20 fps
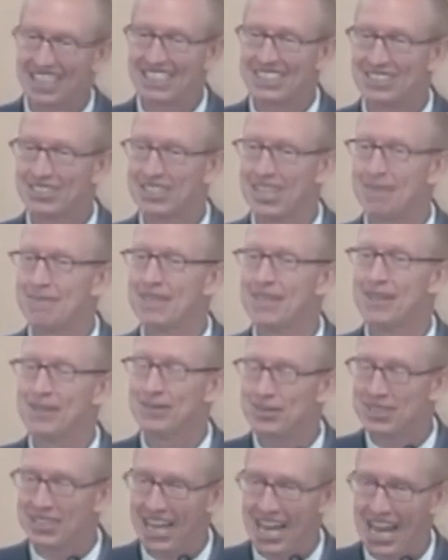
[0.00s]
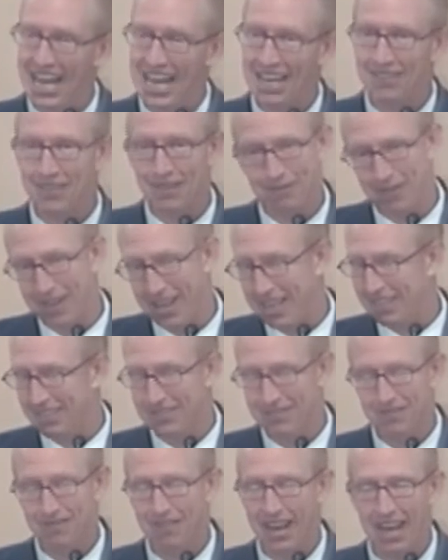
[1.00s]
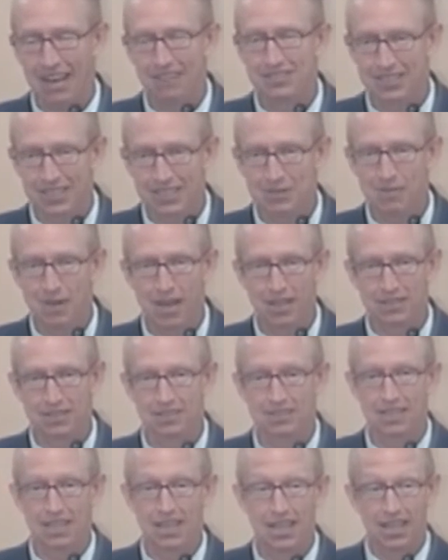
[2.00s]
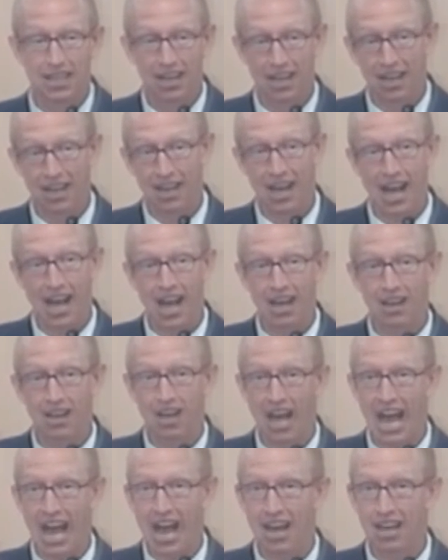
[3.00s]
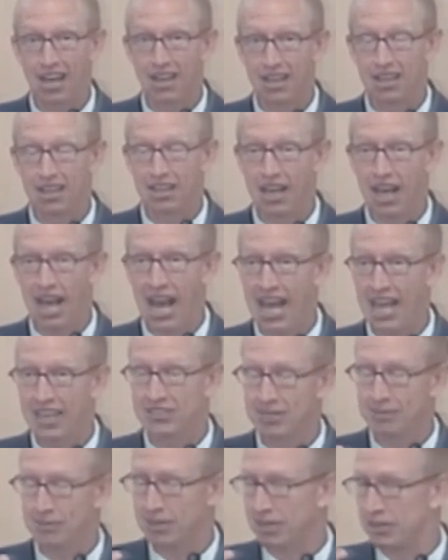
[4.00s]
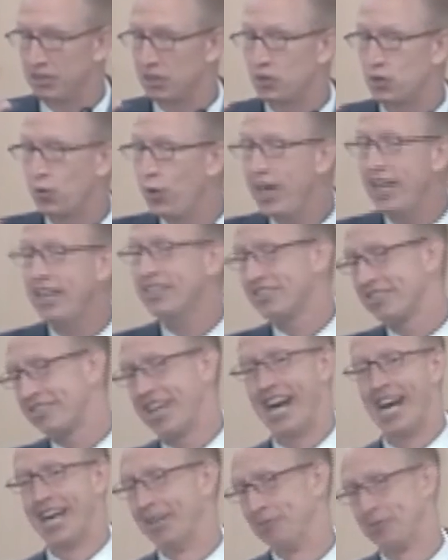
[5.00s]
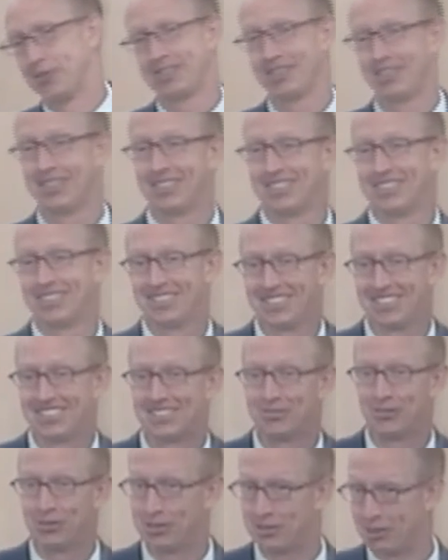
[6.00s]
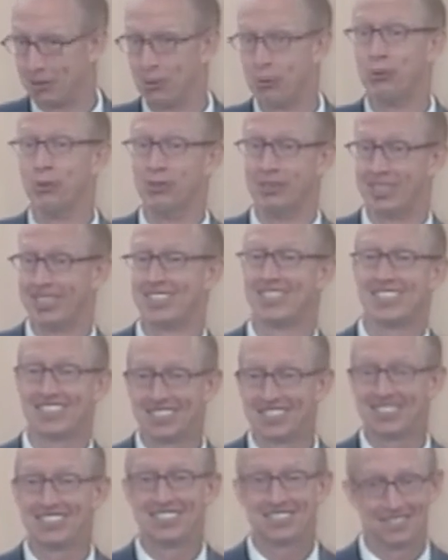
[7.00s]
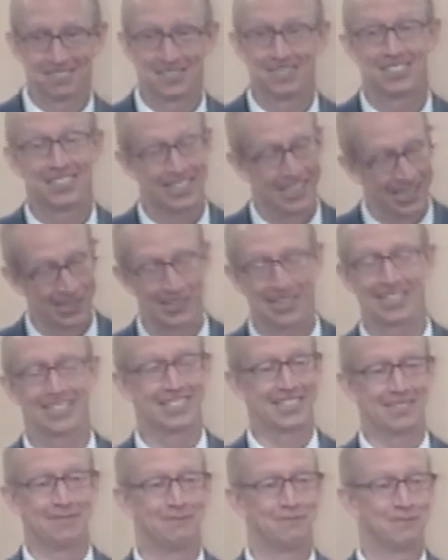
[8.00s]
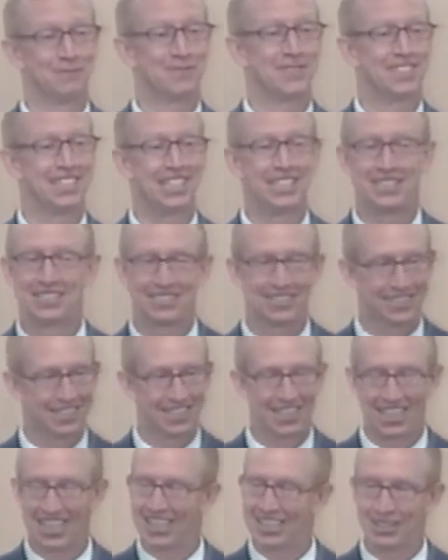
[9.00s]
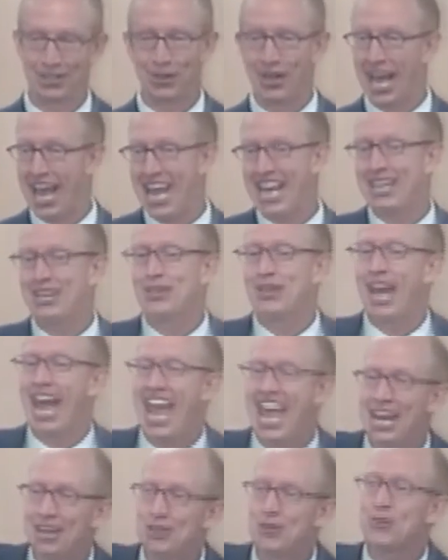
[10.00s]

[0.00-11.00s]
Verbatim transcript: some of those times, for that five, six months, uh, I had some of the sweetest times with the Lord. Seriously. It's, you, and, and you